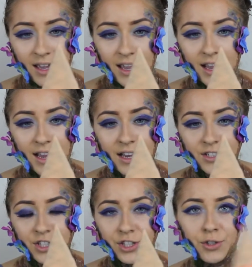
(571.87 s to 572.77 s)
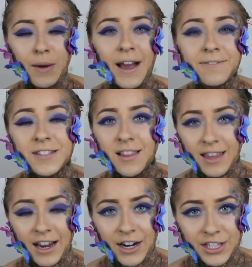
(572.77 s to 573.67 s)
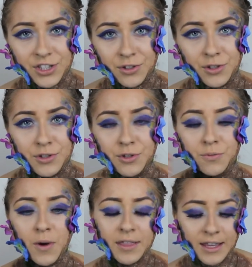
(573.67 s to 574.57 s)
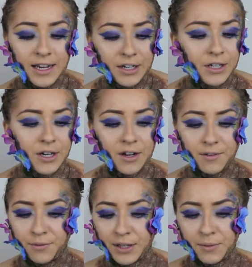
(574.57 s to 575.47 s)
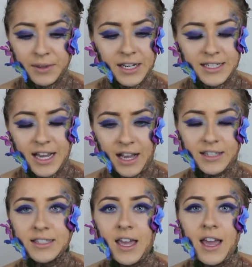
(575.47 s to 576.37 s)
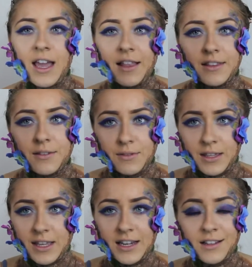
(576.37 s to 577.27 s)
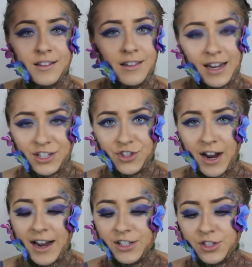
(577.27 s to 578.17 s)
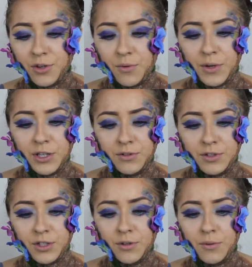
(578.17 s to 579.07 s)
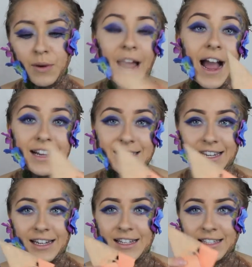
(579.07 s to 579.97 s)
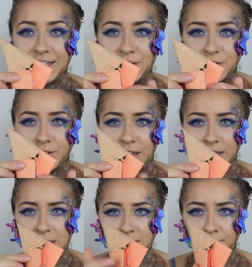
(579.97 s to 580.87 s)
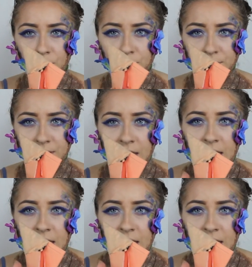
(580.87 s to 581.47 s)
And you have to layer it. So you do one layer of liquid latex and then let it dry. So what I did is I took like this fold